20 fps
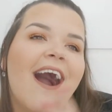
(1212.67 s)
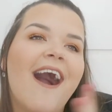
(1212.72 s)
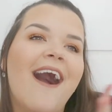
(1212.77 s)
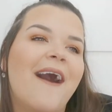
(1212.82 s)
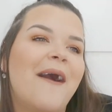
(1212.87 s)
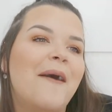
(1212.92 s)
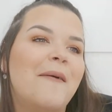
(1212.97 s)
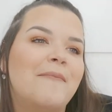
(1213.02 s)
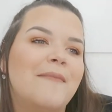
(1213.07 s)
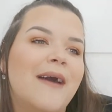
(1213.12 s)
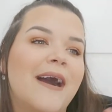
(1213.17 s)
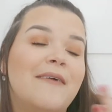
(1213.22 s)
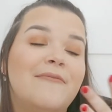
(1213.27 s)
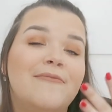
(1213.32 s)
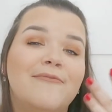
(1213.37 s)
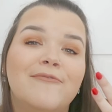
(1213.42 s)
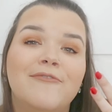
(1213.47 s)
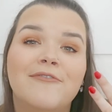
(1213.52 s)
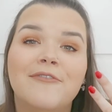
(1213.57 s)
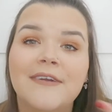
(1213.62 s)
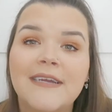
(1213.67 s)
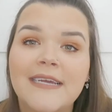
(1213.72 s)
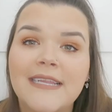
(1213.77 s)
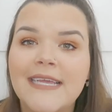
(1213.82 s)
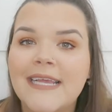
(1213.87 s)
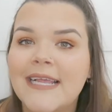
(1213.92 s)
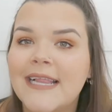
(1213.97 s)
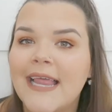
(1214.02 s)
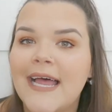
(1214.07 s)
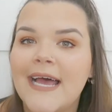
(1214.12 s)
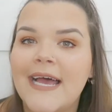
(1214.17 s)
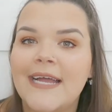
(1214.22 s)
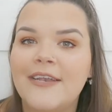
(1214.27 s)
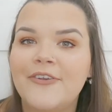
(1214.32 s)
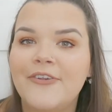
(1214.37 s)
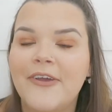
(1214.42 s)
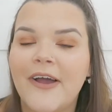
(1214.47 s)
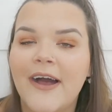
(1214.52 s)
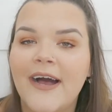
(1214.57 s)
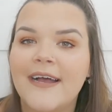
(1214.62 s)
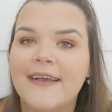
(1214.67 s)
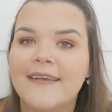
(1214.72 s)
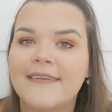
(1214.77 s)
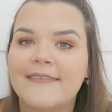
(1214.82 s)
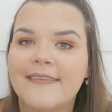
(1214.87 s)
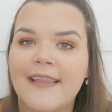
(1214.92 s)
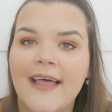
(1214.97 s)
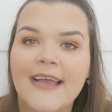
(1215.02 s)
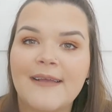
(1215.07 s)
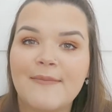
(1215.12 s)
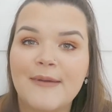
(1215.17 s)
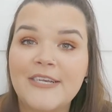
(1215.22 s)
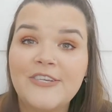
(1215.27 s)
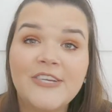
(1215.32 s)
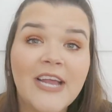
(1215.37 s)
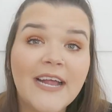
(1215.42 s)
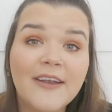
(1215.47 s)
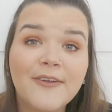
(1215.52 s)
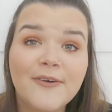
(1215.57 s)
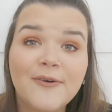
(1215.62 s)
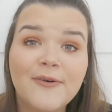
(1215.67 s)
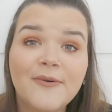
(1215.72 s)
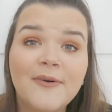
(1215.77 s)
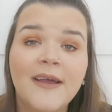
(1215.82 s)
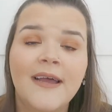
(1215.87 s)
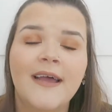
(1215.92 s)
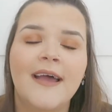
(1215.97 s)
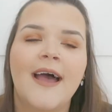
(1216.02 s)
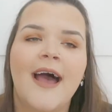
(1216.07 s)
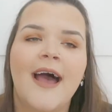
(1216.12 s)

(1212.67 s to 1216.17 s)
I'm really glad you guys like my channel.